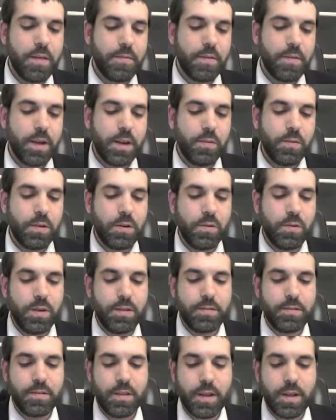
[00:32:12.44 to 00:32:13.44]
For anyone who
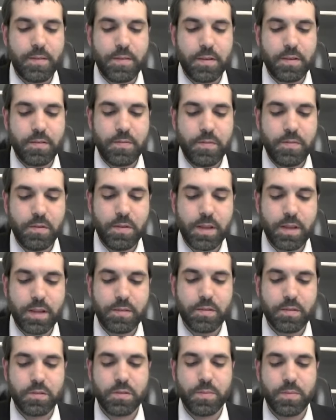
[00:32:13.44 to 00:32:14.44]
eats leavened food, that
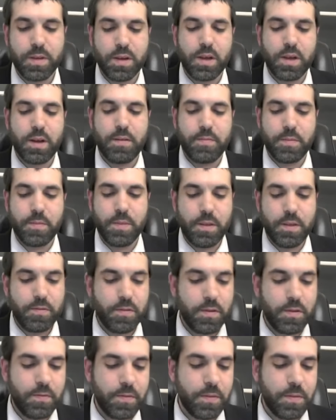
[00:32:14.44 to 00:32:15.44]
soul shall be cut off from
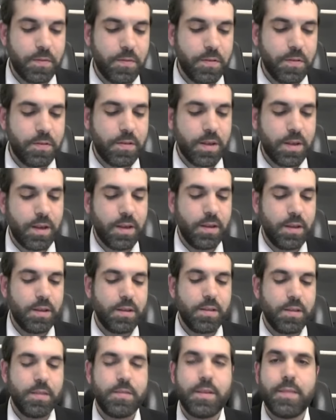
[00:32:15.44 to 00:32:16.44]
Israel from the first day
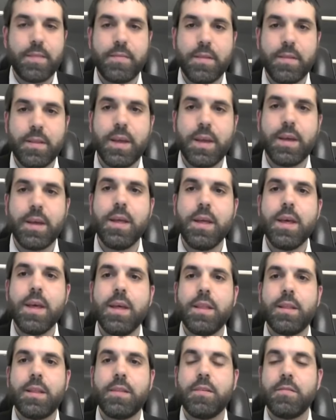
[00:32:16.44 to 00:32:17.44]
to the seventh day,
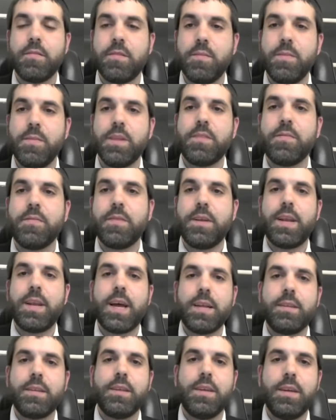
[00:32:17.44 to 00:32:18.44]
that there's a mitzvah
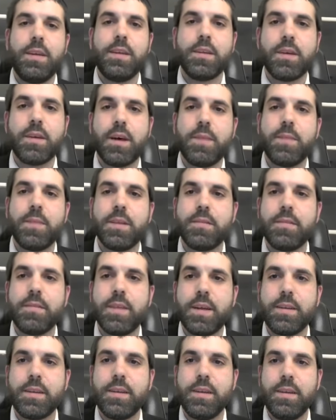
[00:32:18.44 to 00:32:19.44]
not to eat chametz,
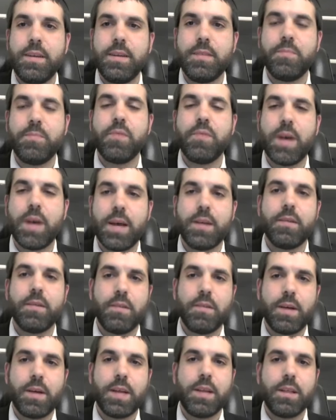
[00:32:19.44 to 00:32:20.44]
not to eat bread
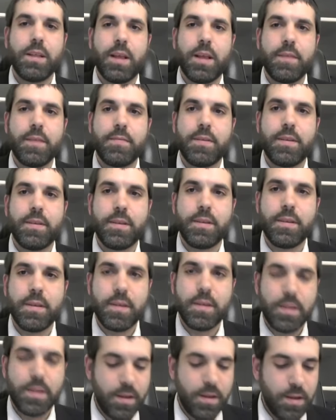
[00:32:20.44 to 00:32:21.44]
or any leavened
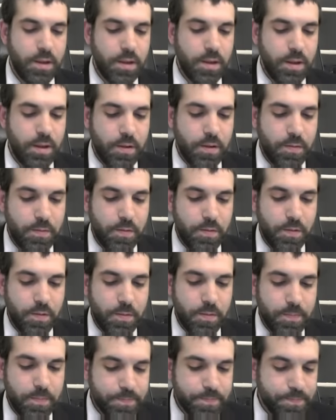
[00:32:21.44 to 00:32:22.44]

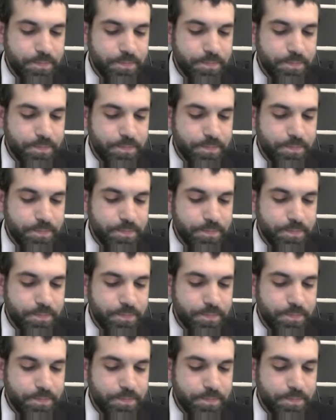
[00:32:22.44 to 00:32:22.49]
food.